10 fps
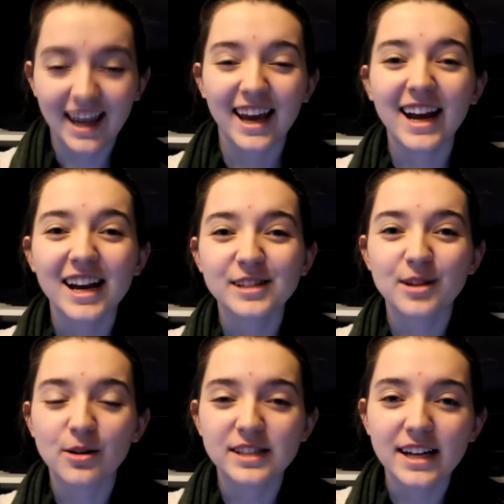Hey guys,
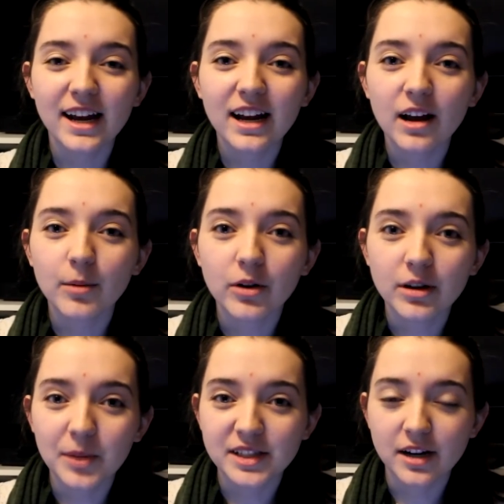so today I'm
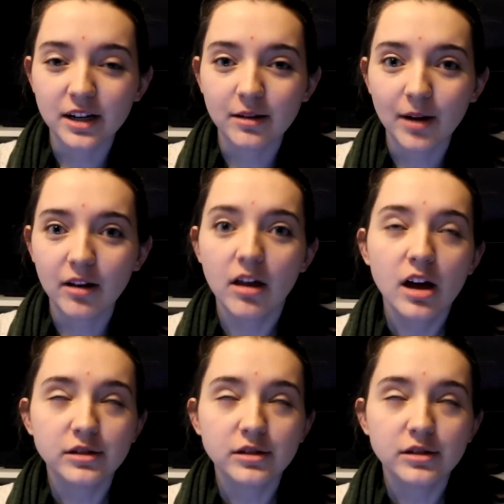going to be talking about